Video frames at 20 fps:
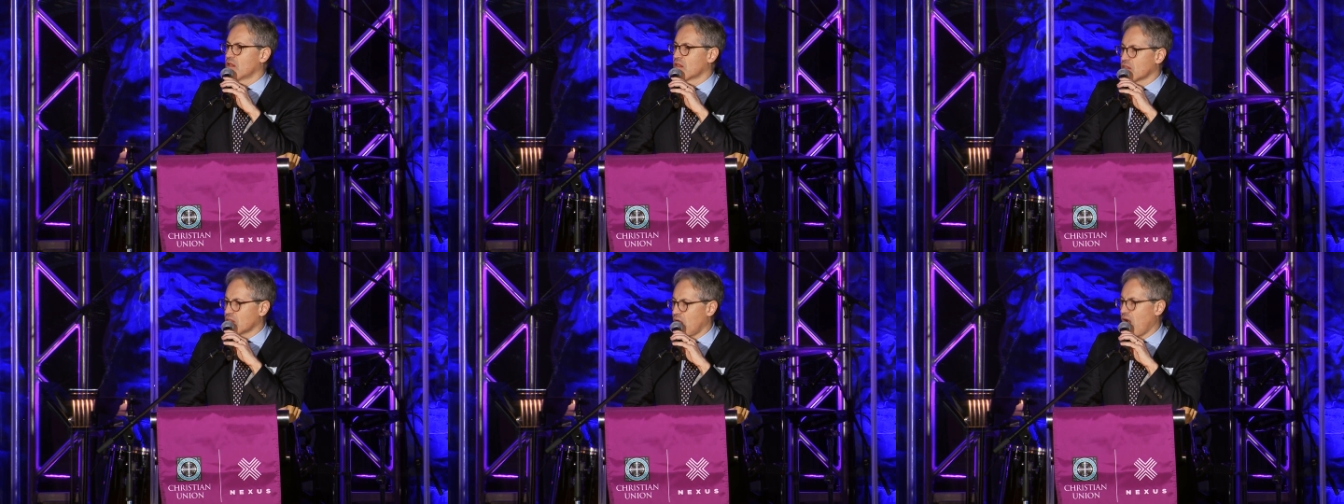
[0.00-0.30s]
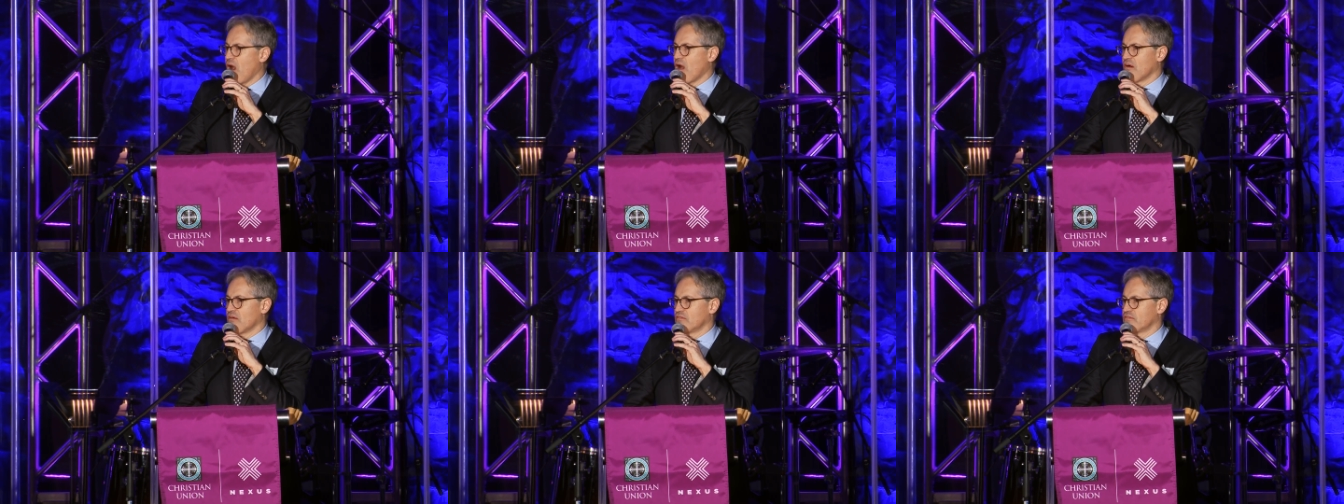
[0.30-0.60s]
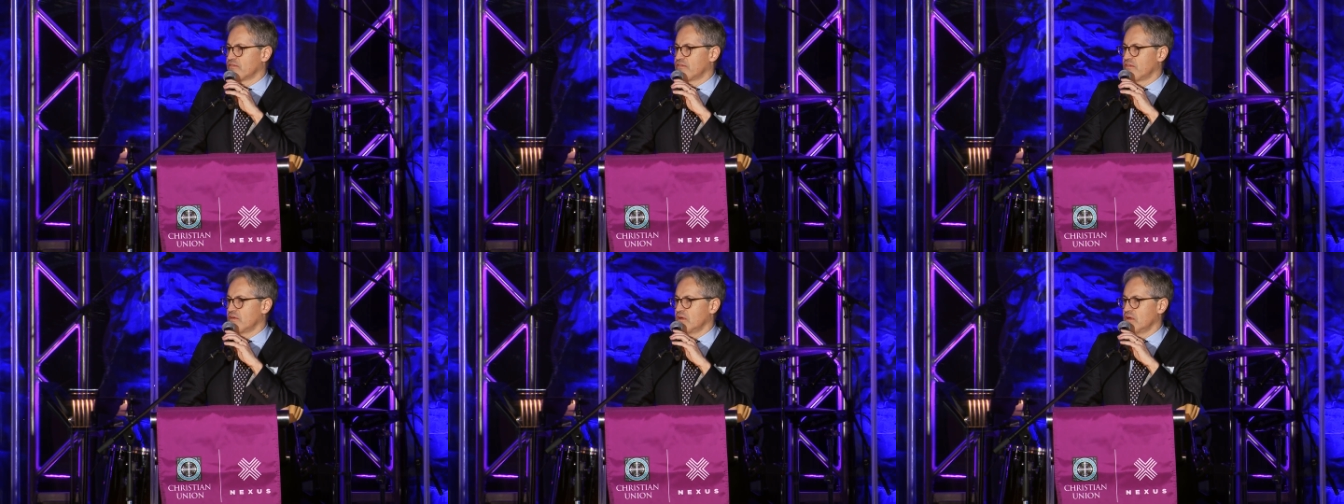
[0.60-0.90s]

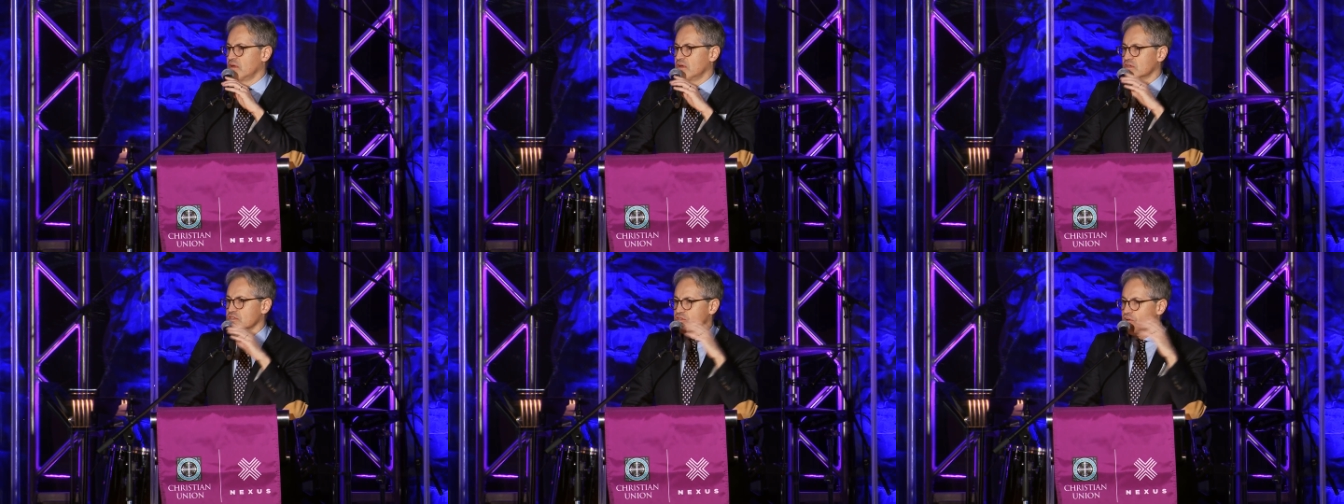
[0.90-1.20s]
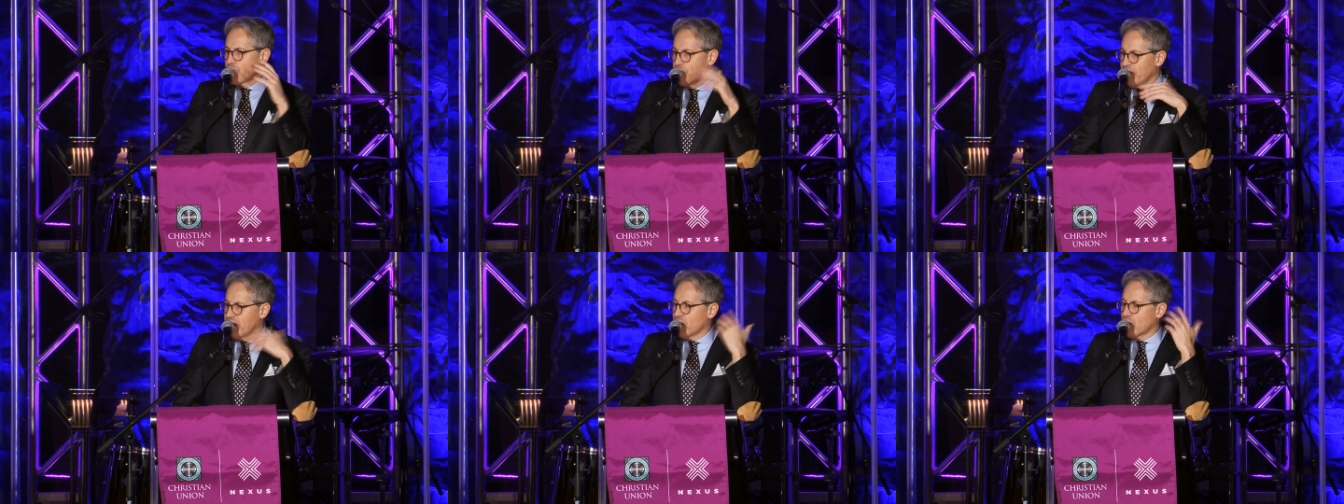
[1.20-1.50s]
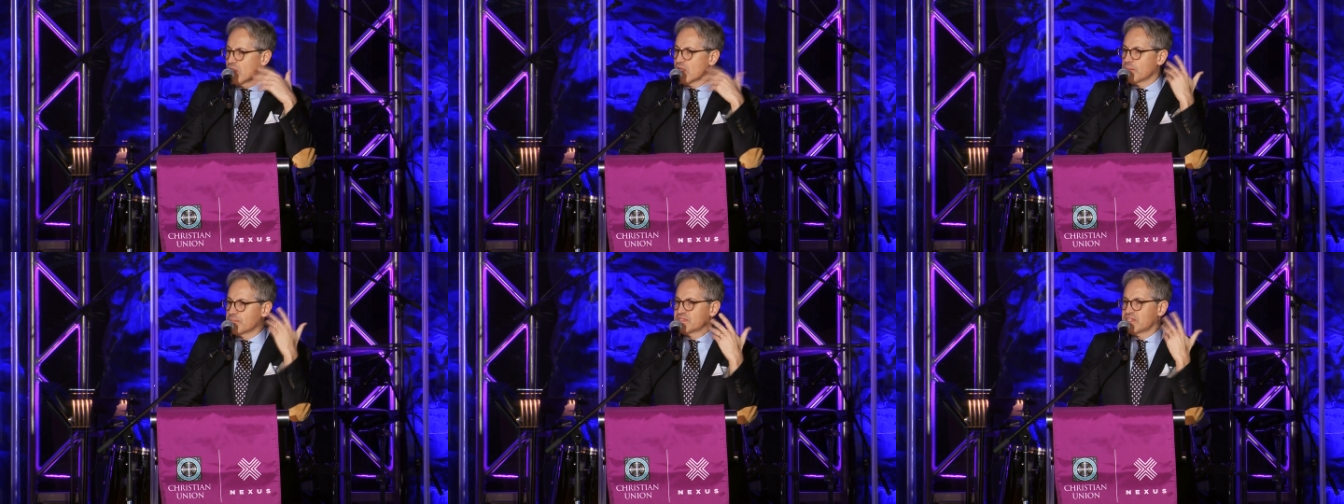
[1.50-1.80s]
love. So if we
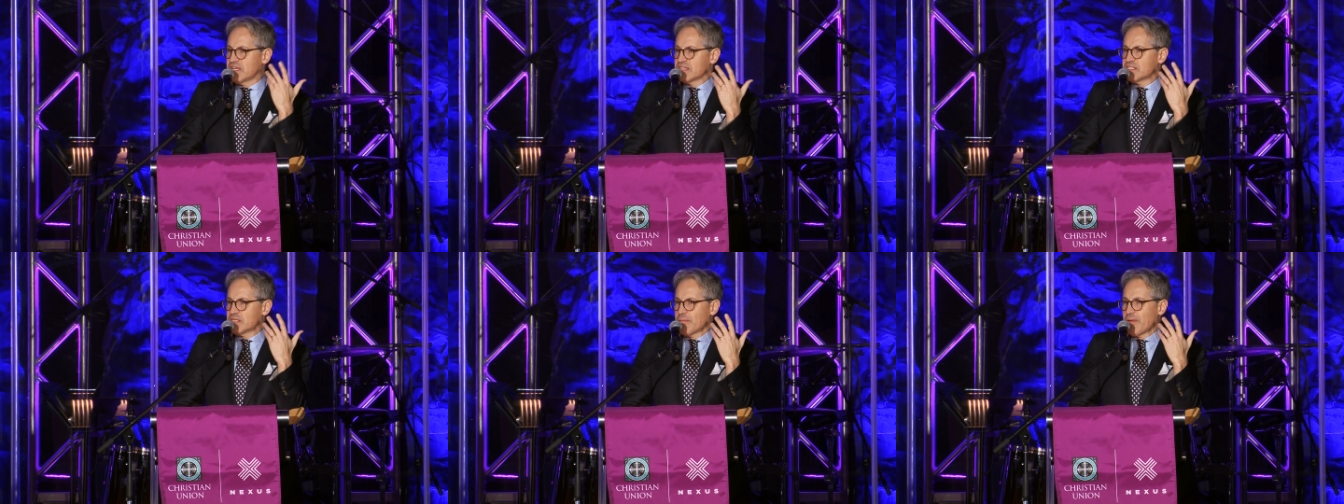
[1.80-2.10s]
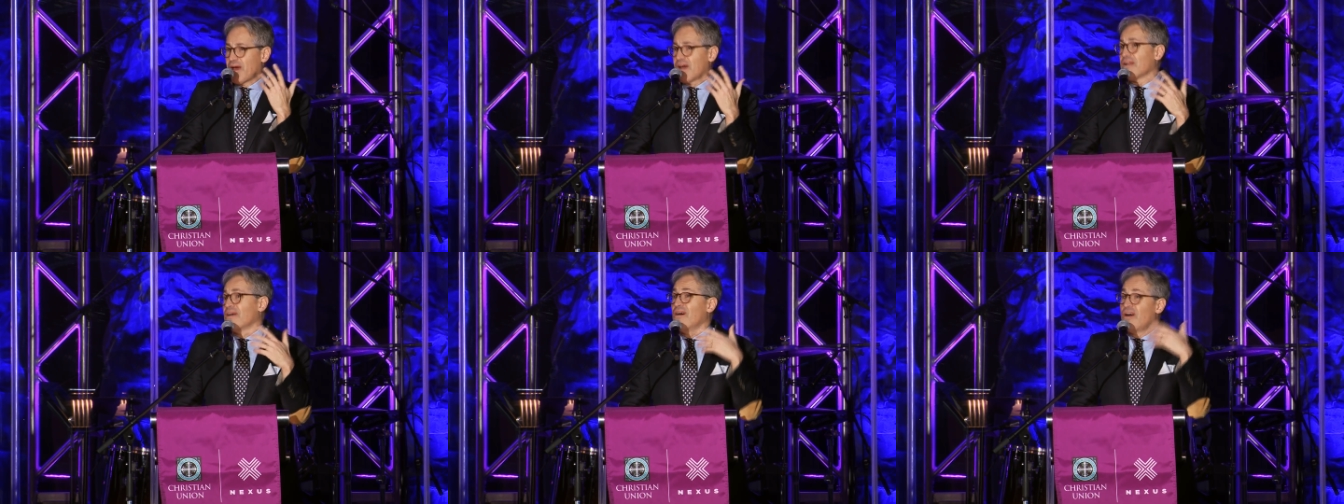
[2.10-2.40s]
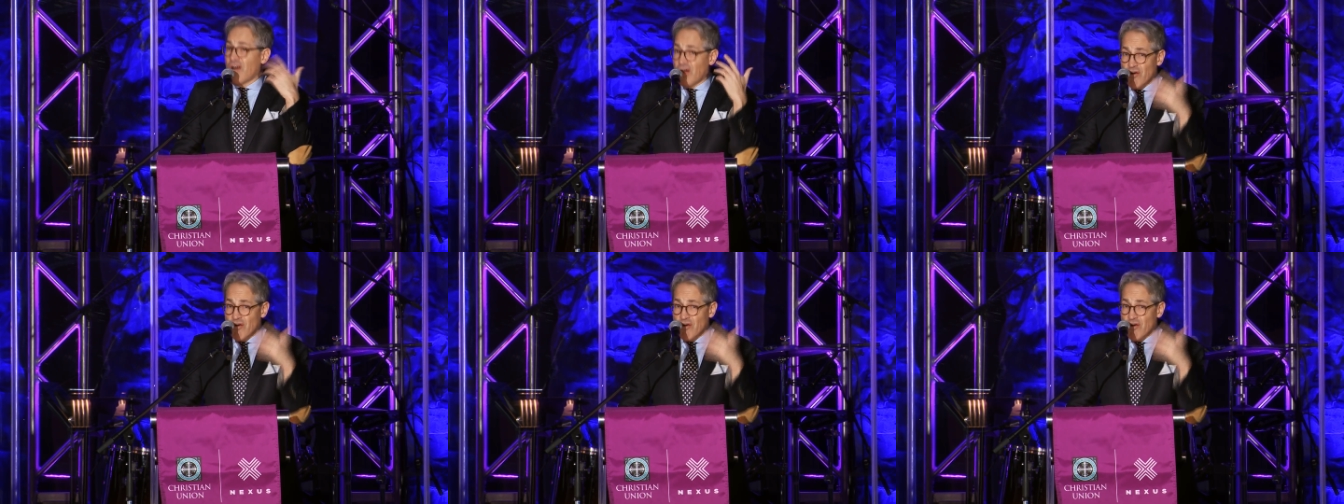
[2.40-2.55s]
get all obsessed about